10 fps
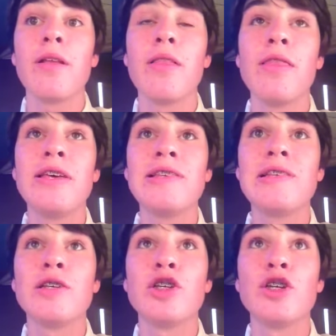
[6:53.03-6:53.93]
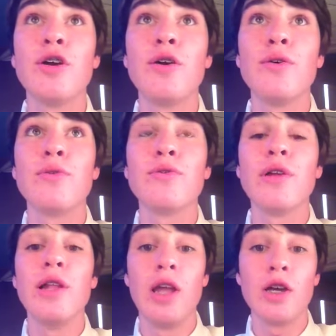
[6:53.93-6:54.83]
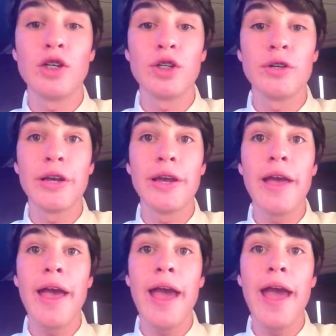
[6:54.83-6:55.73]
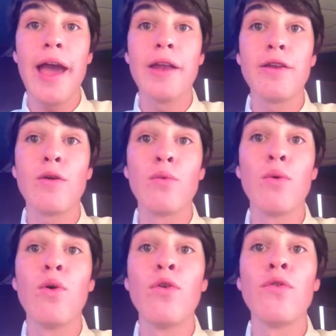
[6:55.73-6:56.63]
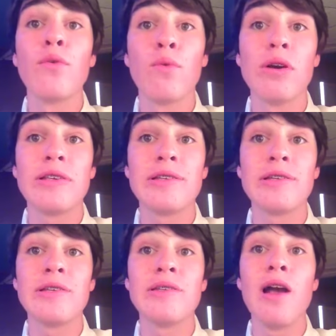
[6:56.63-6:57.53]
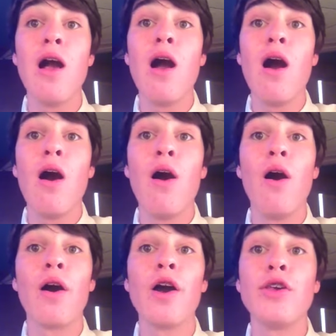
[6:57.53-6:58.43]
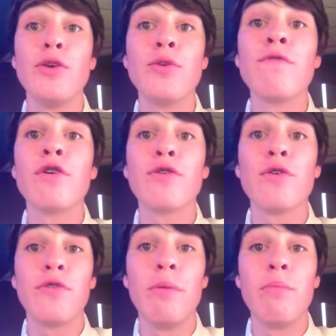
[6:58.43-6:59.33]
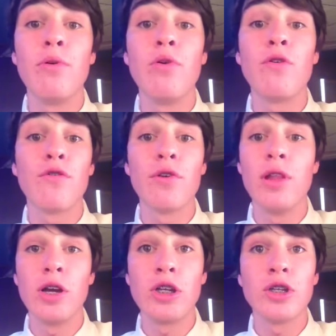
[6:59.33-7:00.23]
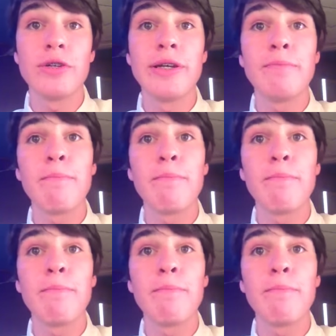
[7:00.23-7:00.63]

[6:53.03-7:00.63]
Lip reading: This shows luxury, and Rolls Royces are a universal symbol for luxury.